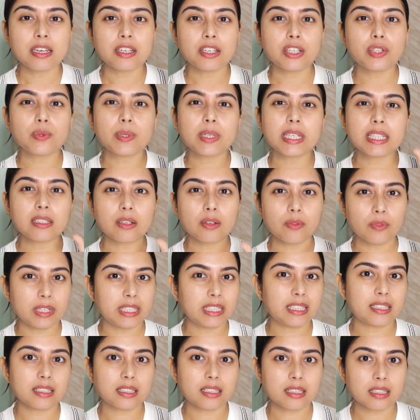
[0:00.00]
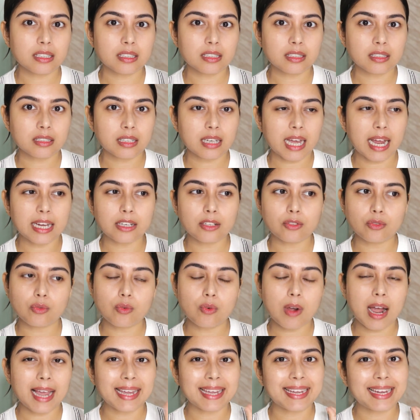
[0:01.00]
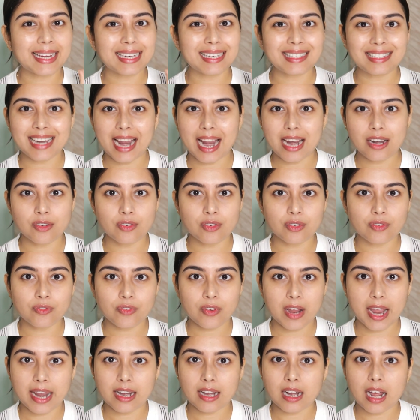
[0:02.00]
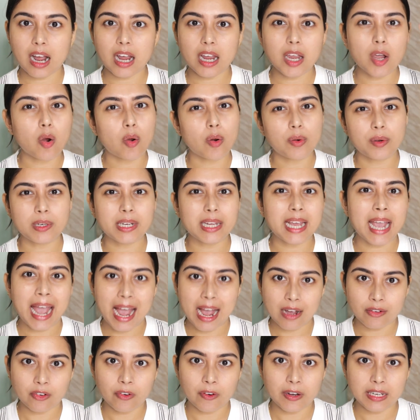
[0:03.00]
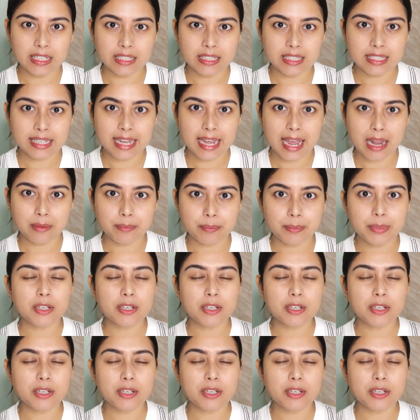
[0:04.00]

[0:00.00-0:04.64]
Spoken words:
During the winter season, I know I get dandruff and I already have oily scalp.